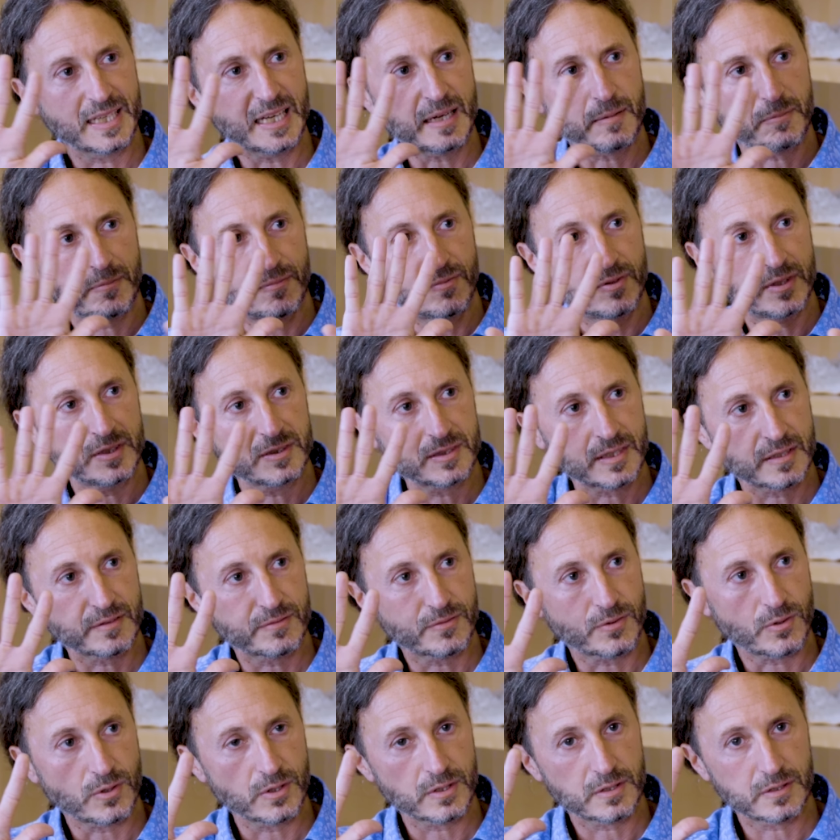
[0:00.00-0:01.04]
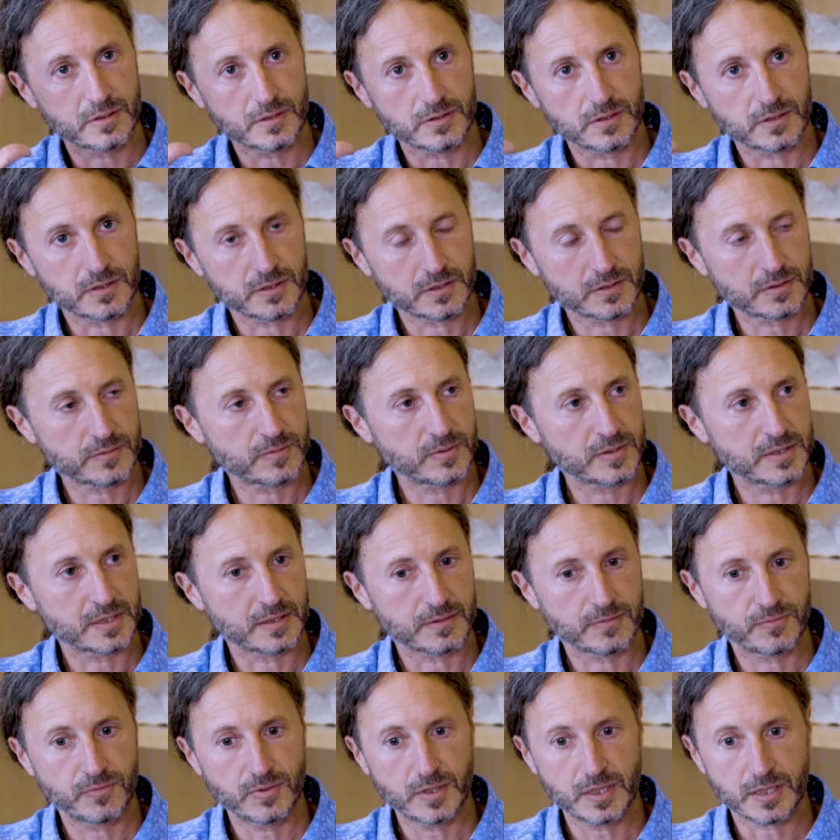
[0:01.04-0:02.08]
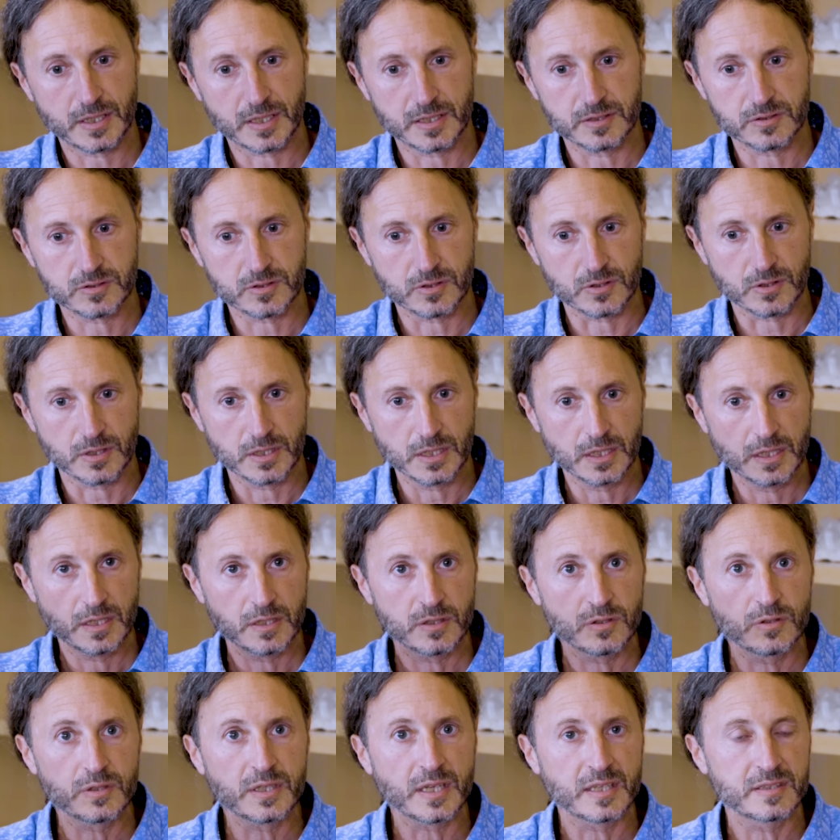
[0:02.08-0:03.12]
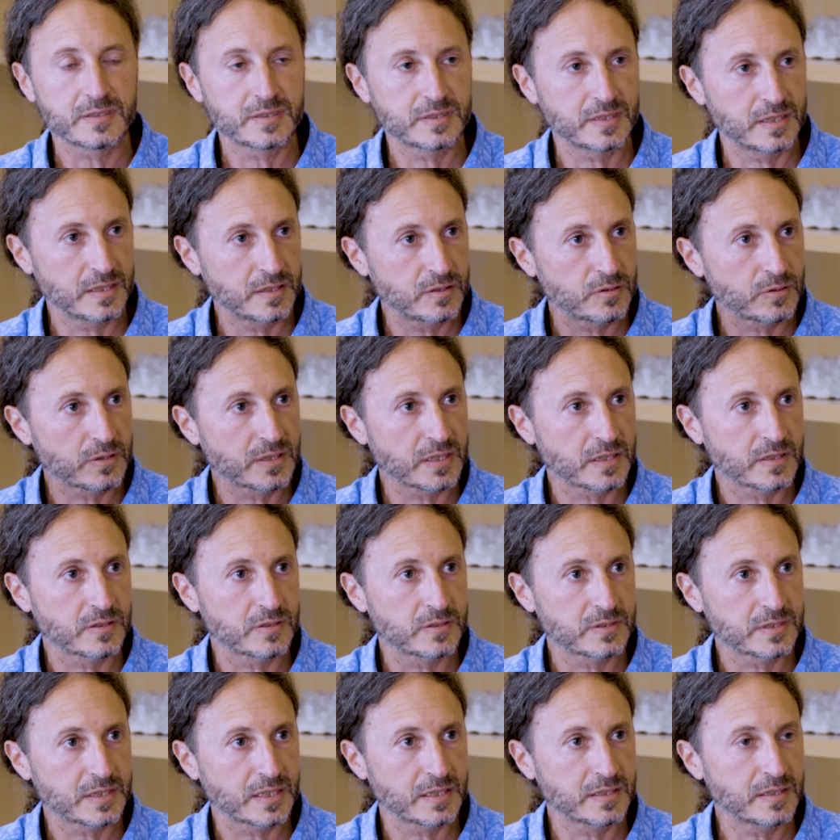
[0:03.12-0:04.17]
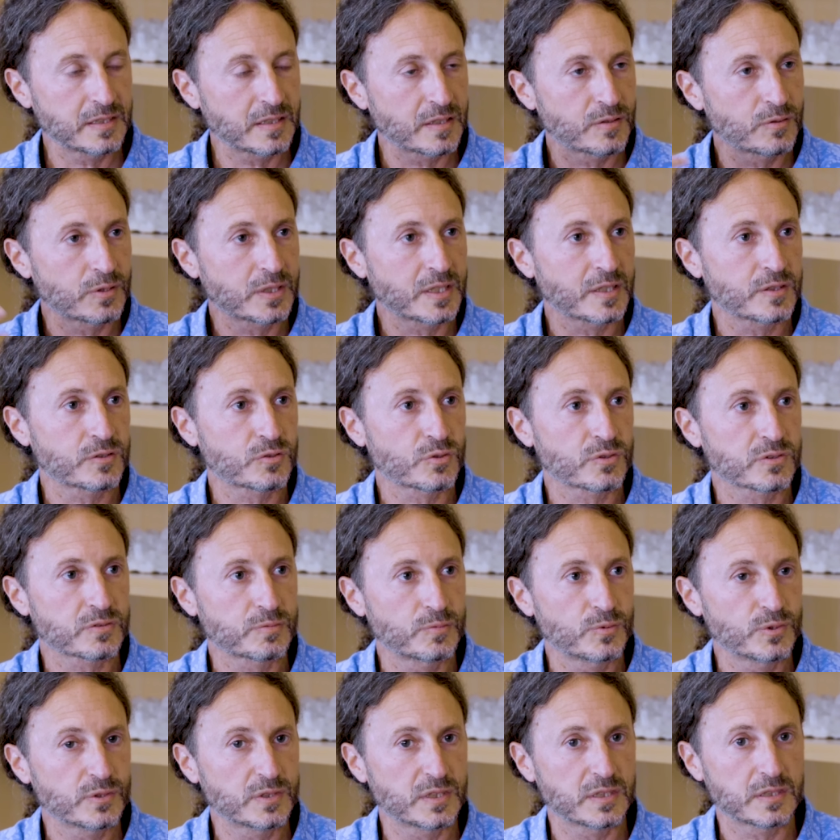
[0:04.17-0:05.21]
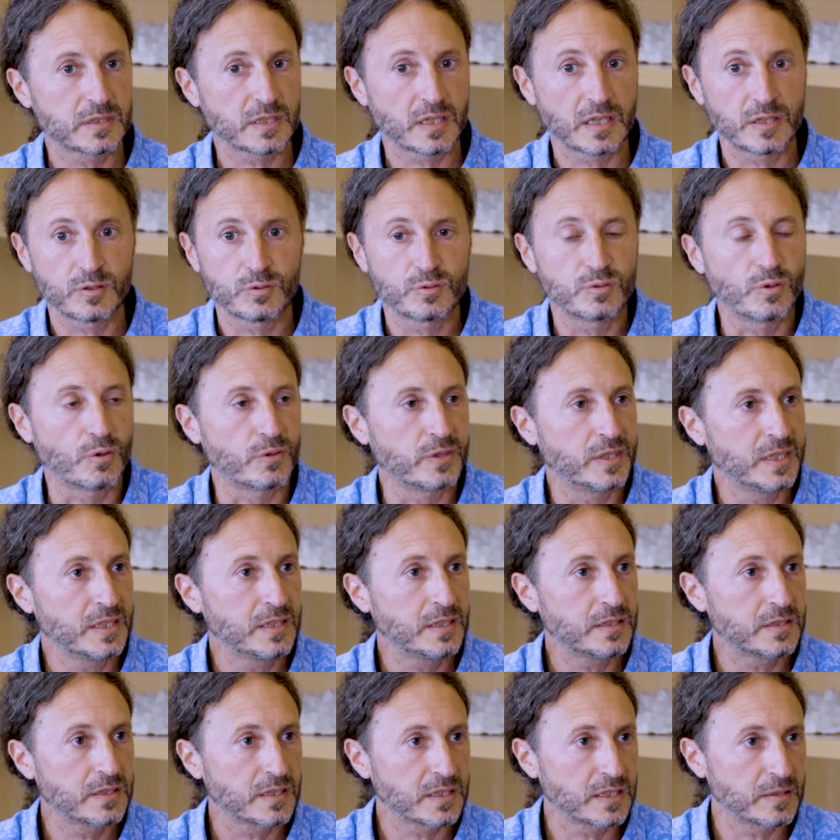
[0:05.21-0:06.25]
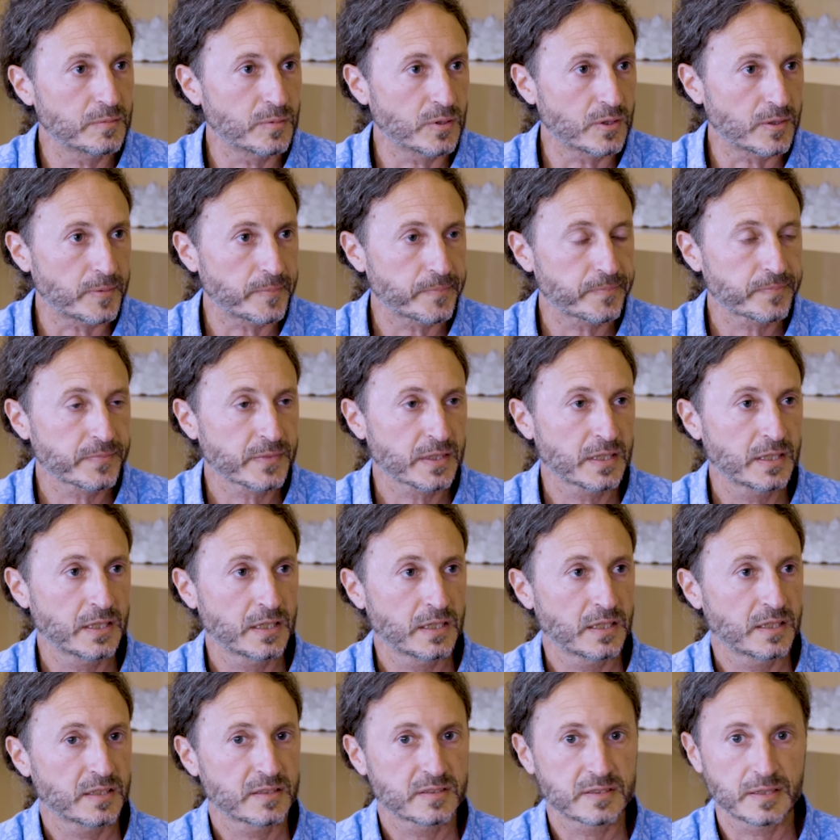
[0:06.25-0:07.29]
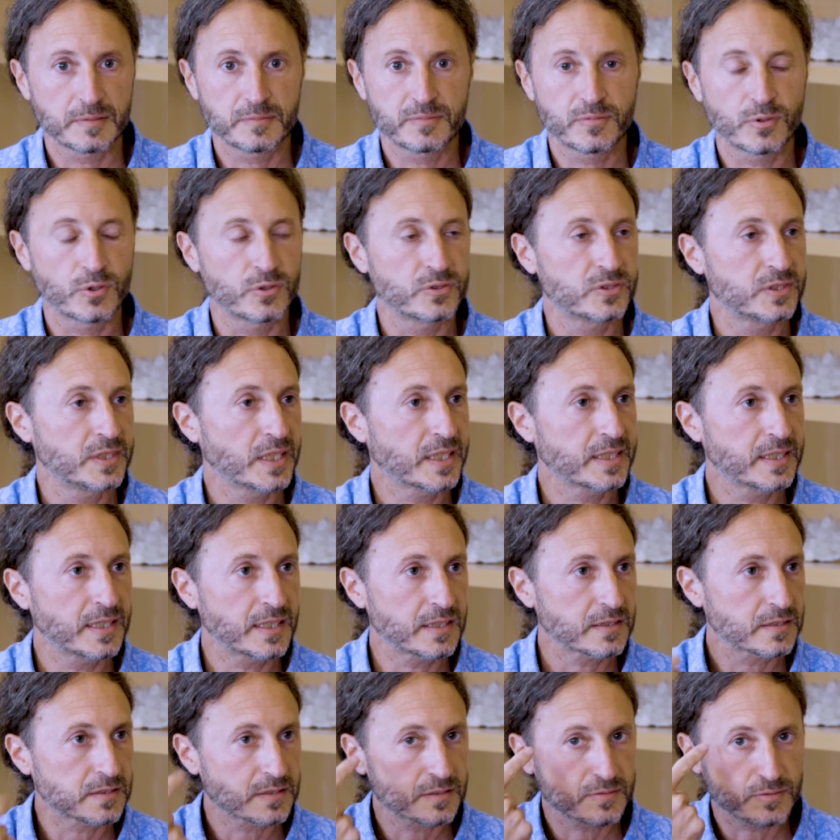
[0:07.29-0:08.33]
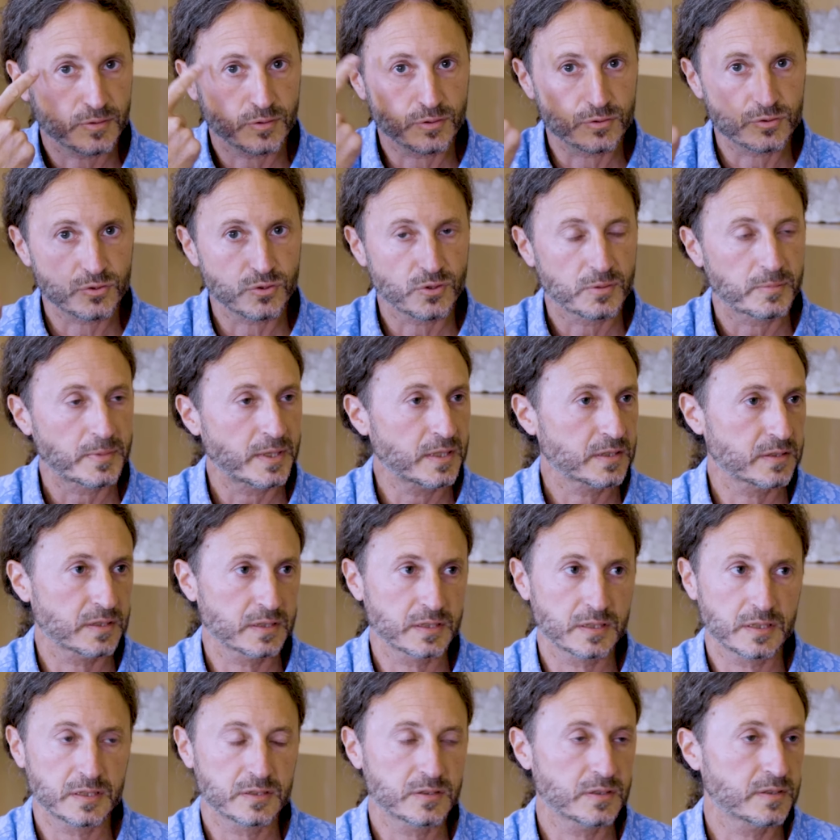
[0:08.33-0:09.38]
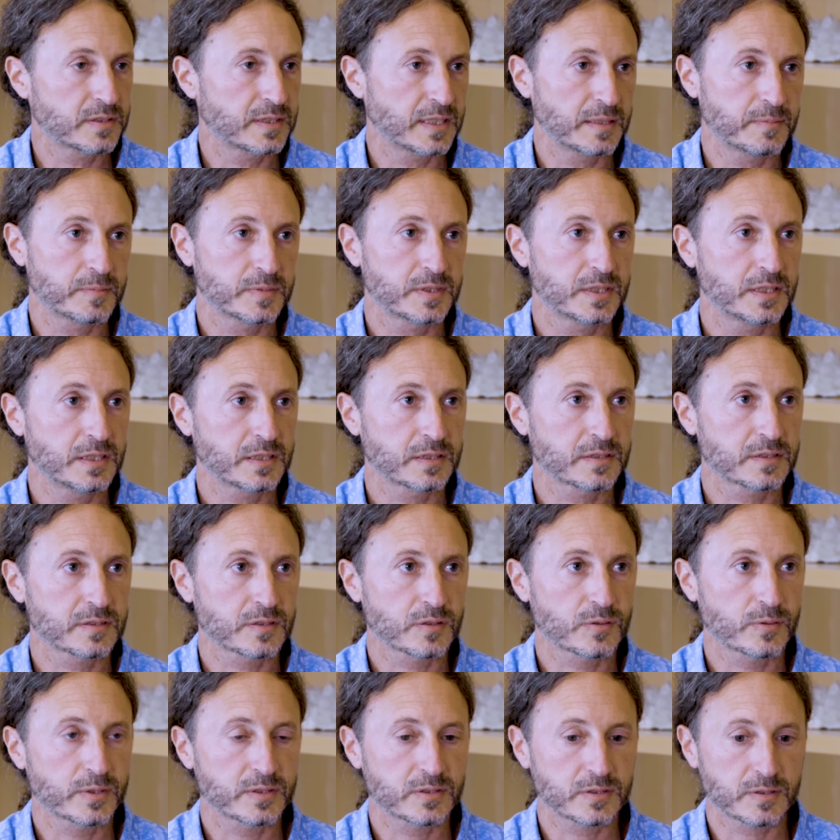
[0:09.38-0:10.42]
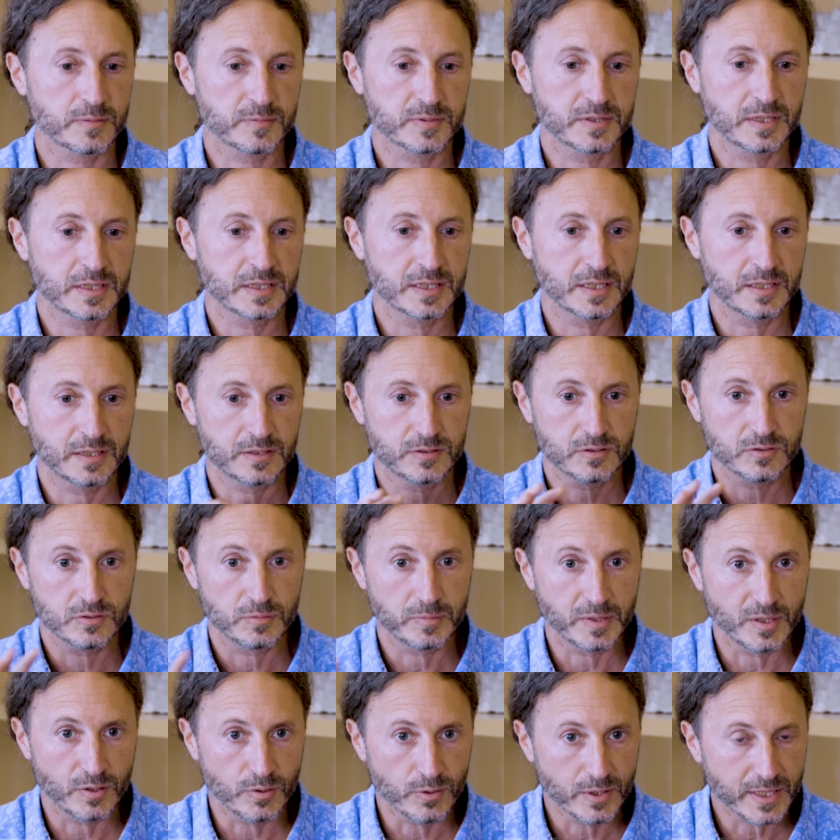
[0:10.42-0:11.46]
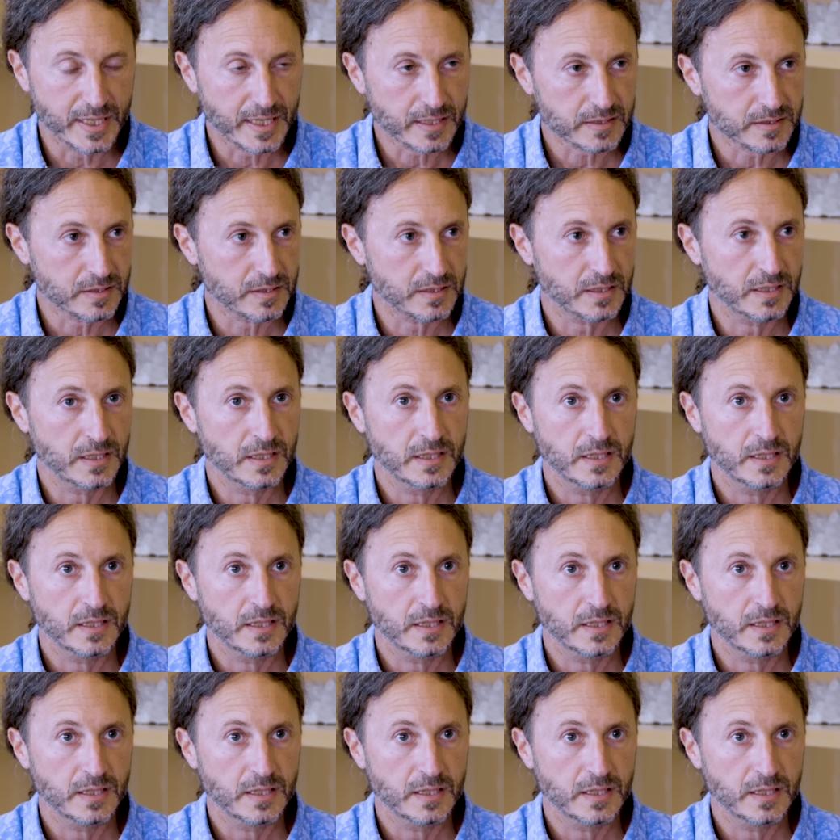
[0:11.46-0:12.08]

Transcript: gap, fill that void, you know, fill that fear. And so you can see it, you can understand it, and you can transmute it, and you don't need it anymore. Mm. Same for sickness, for trauma, it, it's the same thing. There's always something that needs to be looked at,